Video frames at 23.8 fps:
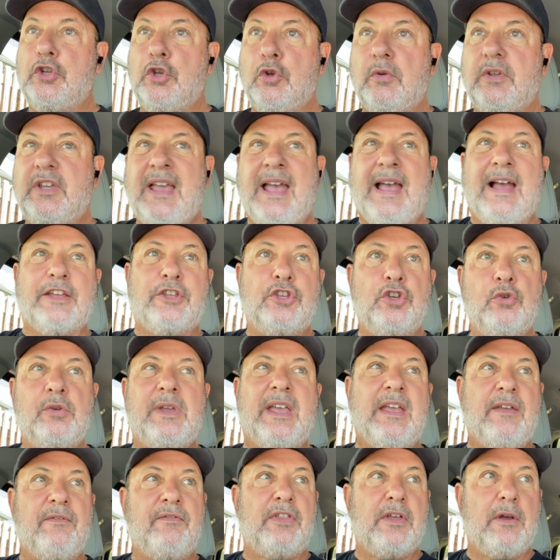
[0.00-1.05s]
You
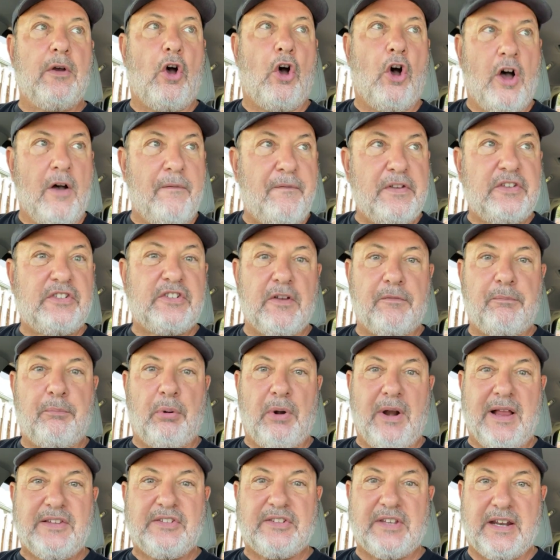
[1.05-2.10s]
give the office of
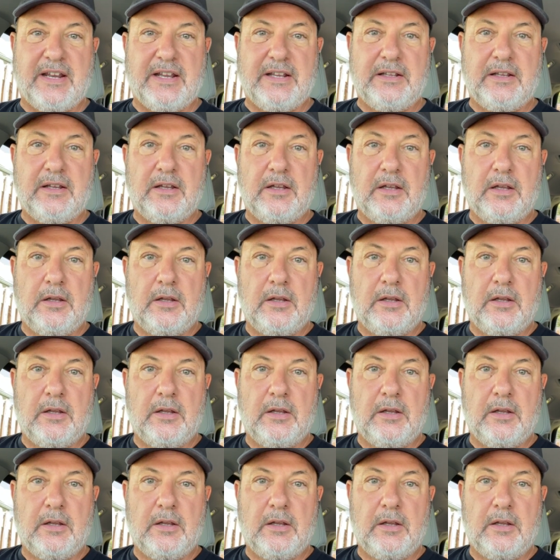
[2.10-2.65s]
president